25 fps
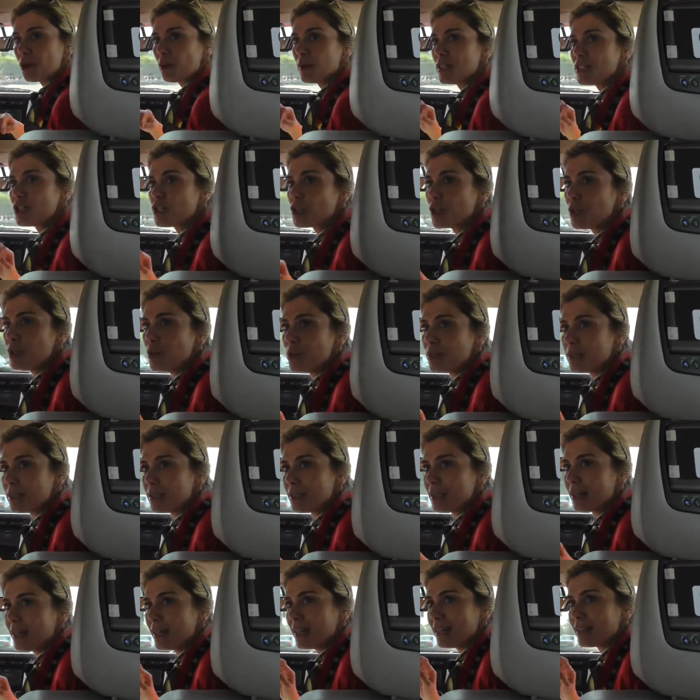was
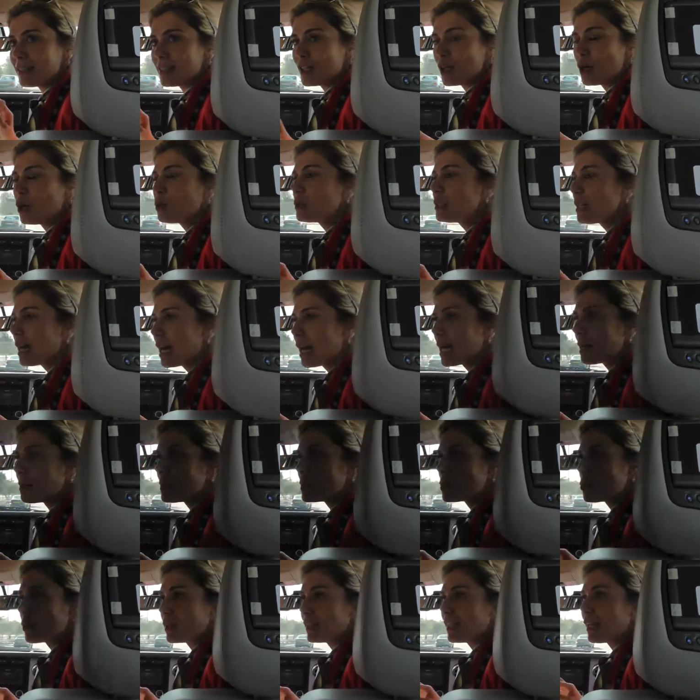used in the old
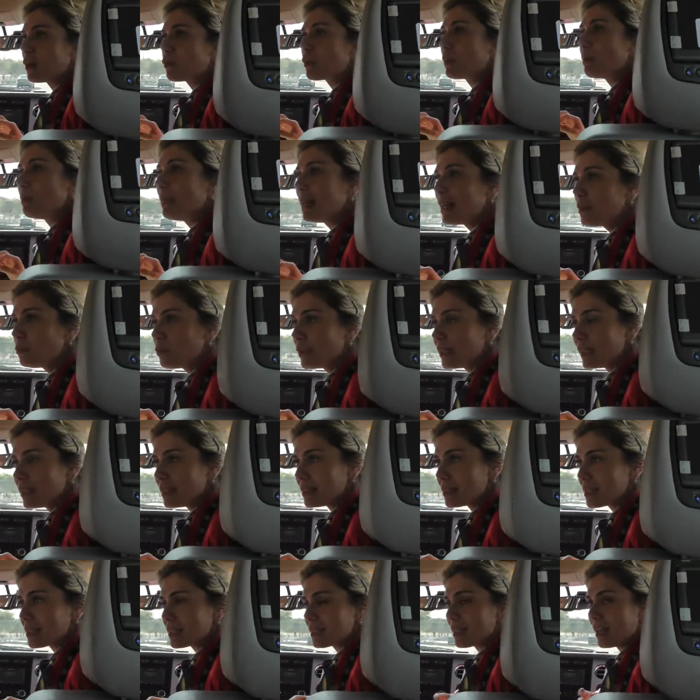times when they were
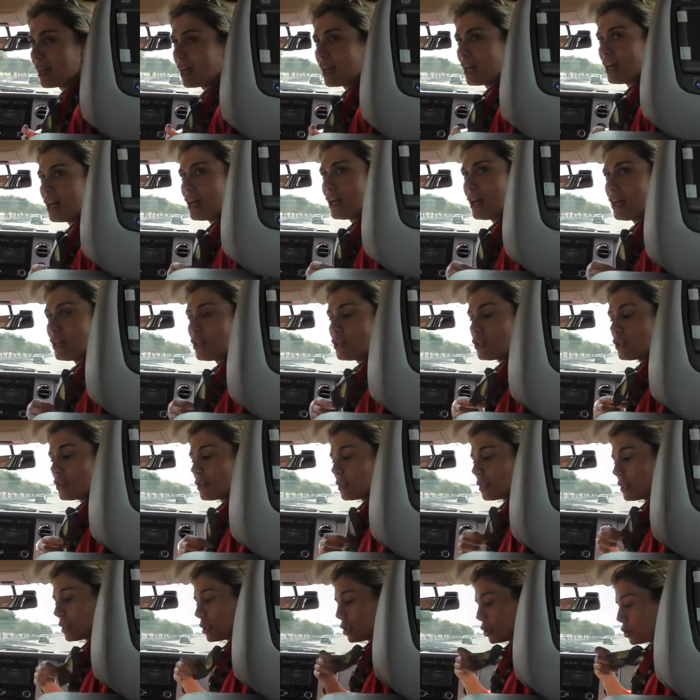Bedouins
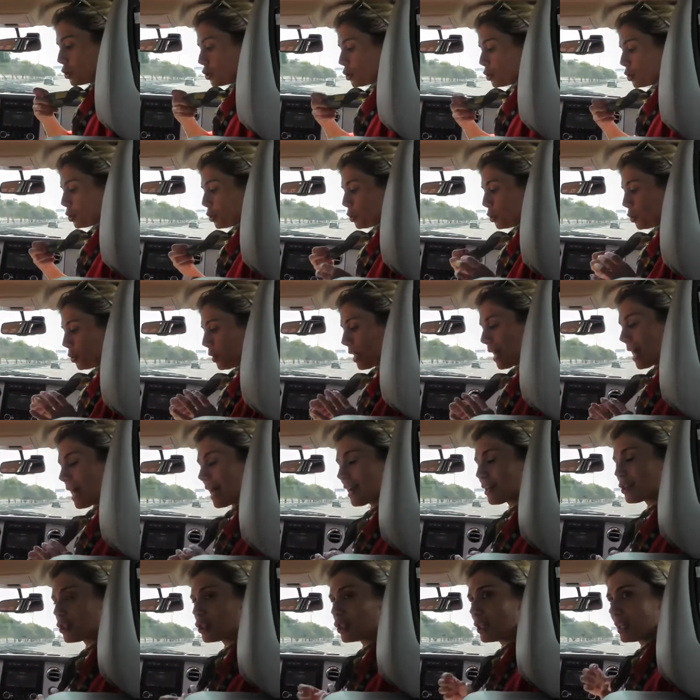to
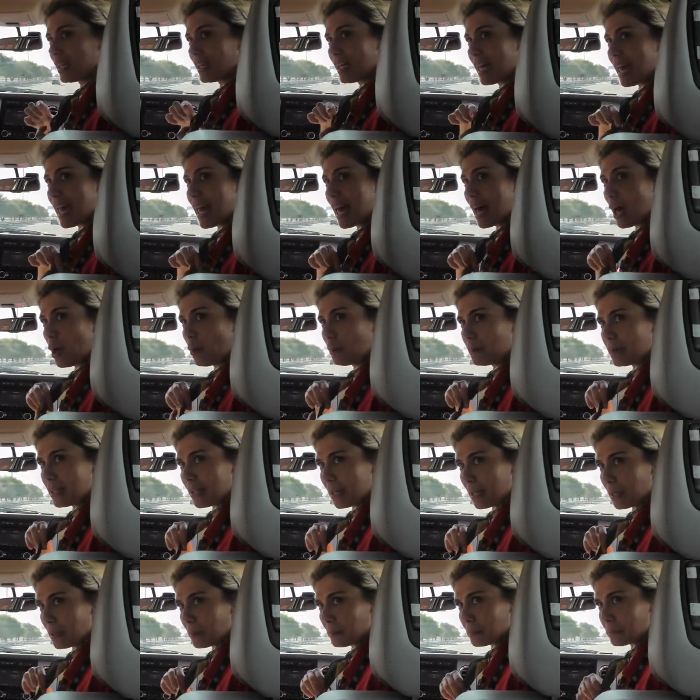actually help
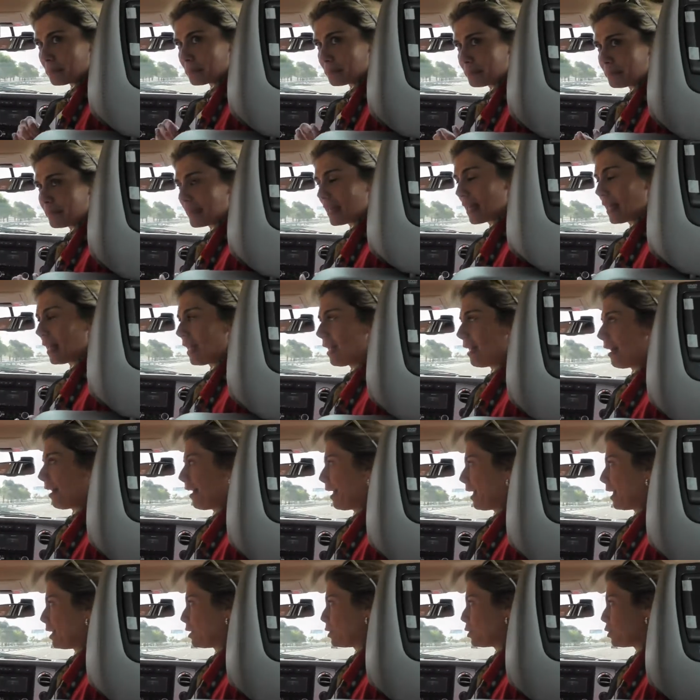them
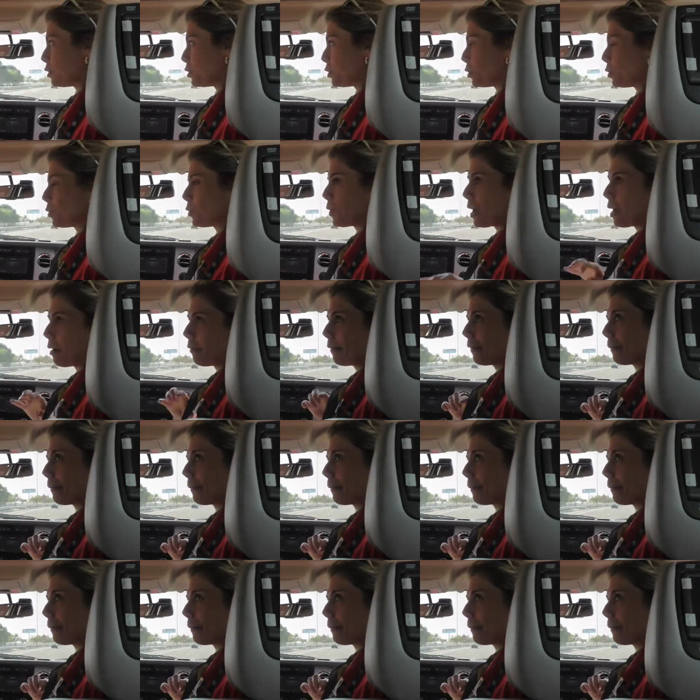to, how